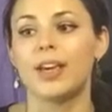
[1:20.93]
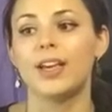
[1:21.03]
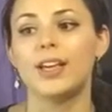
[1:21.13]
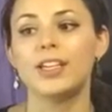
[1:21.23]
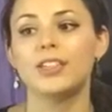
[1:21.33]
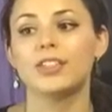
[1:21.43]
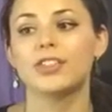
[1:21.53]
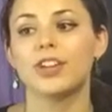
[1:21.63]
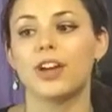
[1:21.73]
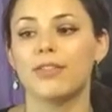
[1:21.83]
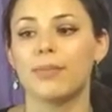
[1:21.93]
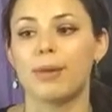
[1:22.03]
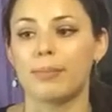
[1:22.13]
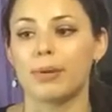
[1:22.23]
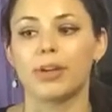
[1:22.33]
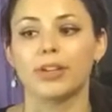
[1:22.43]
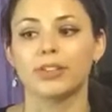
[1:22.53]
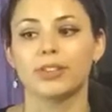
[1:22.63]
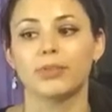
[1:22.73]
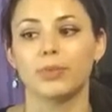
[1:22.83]
Each of the
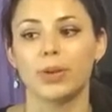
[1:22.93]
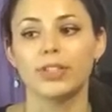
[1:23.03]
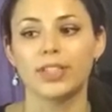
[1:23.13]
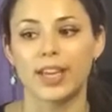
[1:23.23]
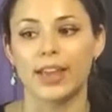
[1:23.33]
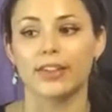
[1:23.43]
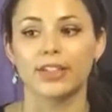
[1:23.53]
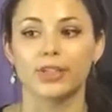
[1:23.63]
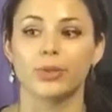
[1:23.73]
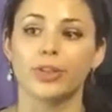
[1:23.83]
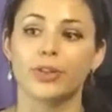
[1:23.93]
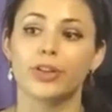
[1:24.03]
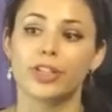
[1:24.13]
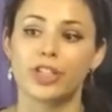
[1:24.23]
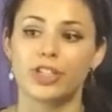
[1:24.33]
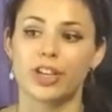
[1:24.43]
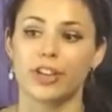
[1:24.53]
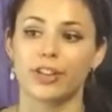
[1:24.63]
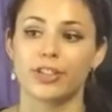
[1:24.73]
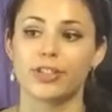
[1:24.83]
members work together to encourage each
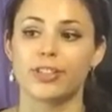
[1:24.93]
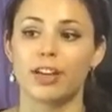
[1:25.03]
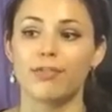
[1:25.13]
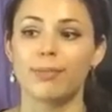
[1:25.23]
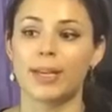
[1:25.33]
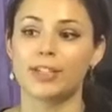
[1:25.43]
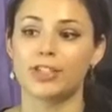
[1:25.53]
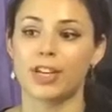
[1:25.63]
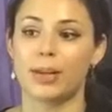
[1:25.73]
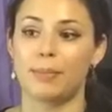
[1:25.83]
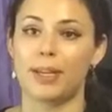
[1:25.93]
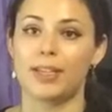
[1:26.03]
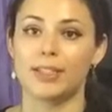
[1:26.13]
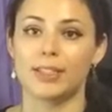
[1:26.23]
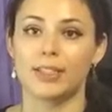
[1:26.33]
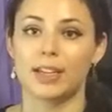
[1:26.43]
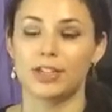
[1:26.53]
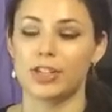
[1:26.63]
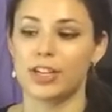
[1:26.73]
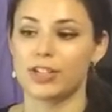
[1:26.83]
other to self-manage diabetes
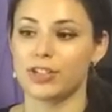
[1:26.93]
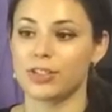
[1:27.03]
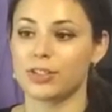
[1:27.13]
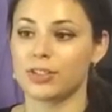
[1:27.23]
education.